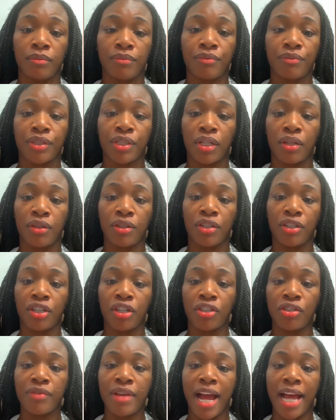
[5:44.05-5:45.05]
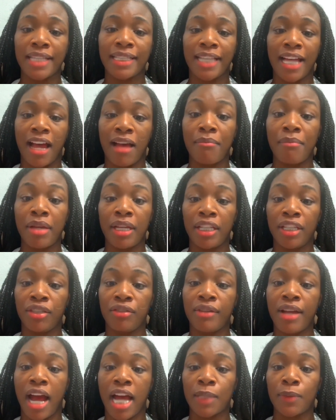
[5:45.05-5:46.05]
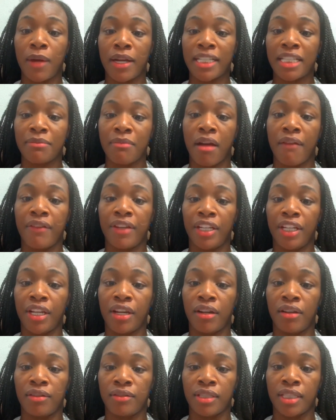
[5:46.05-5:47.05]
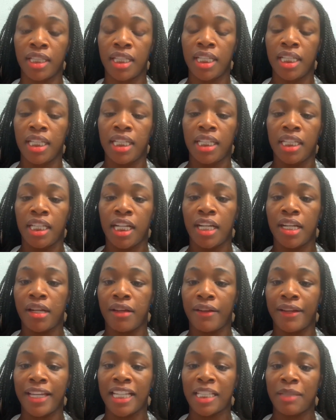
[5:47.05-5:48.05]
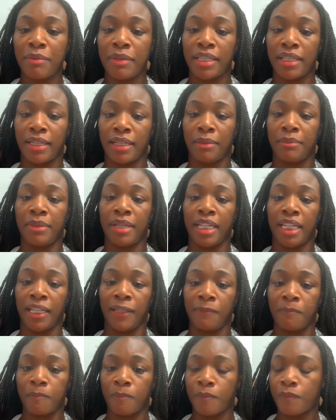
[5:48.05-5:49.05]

So, you guys commenting, you guys watching my videos, gets me a lot of money.